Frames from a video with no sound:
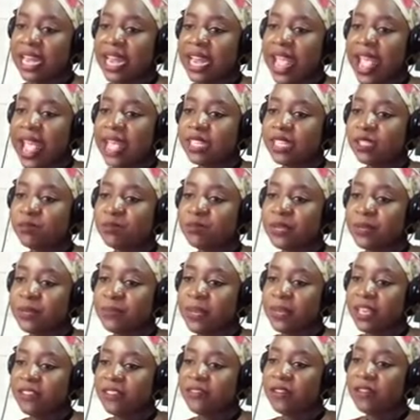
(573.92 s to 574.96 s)
and
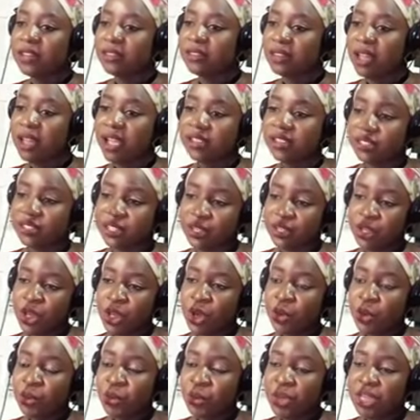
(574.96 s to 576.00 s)
SPP fertilizer,
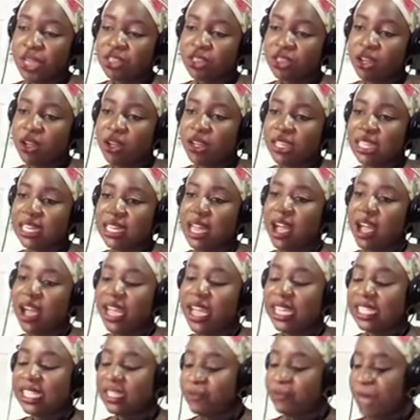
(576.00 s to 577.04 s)
which are in
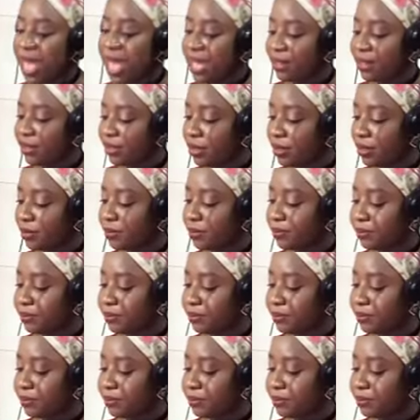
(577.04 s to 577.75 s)
high demand.